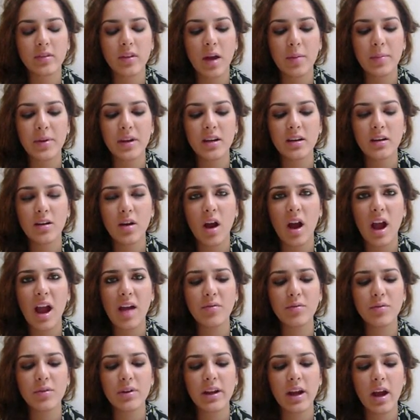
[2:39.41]
I mean, I
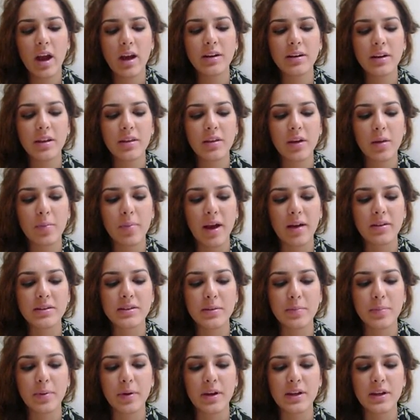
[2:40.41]
haven't really heard anything about it,